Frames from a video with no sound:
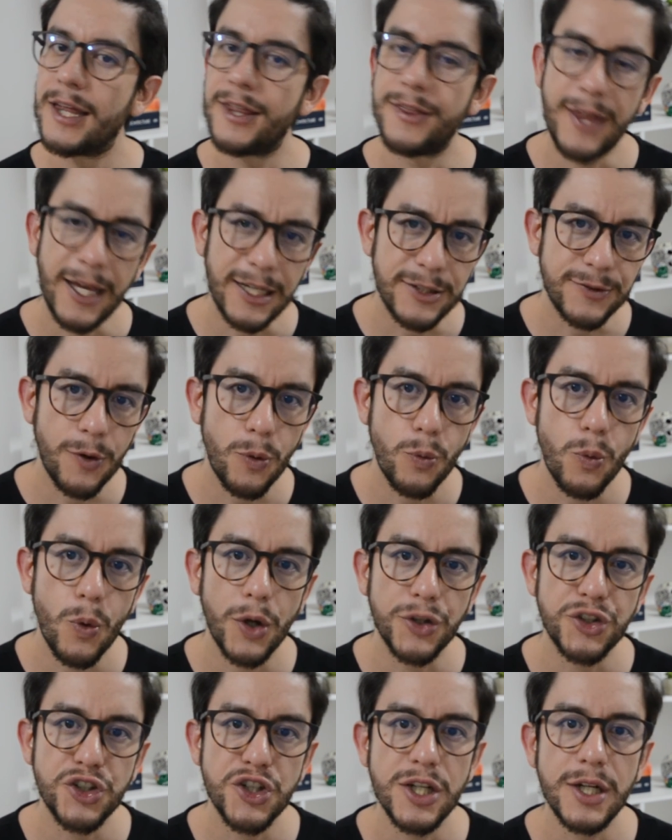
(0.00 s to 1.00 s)
Thanks for
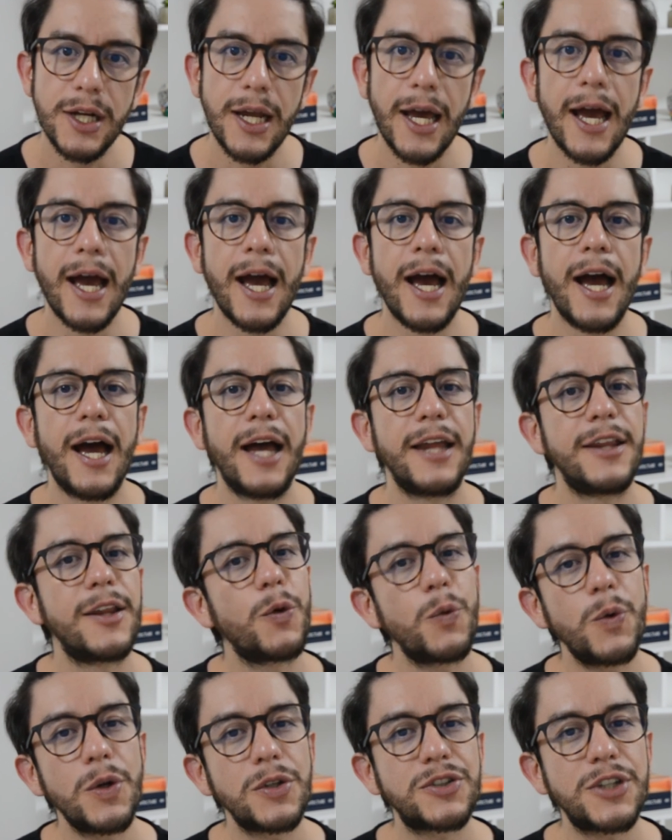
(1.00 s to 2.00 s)
watching, and
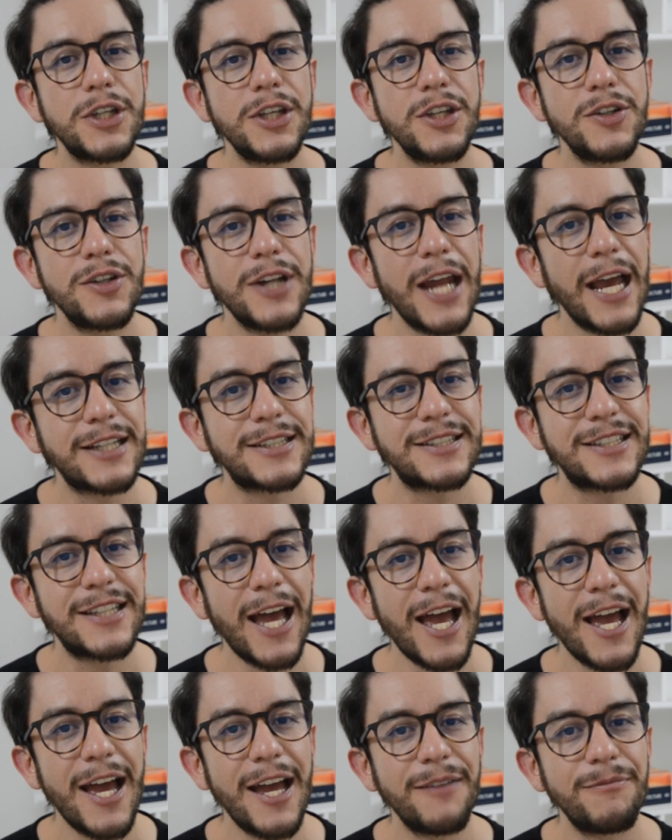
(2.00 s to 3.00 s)
we'll see you next
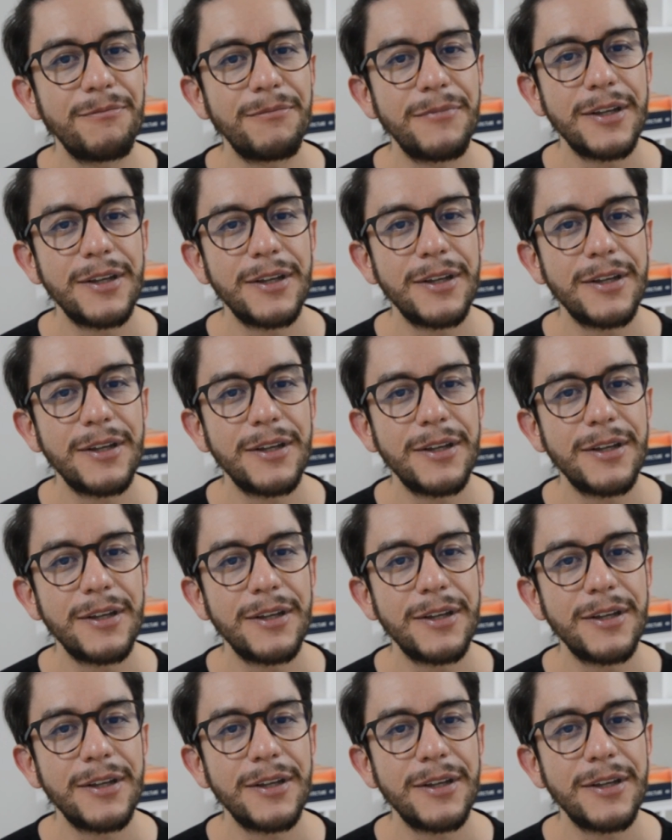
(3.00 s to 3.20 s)
time.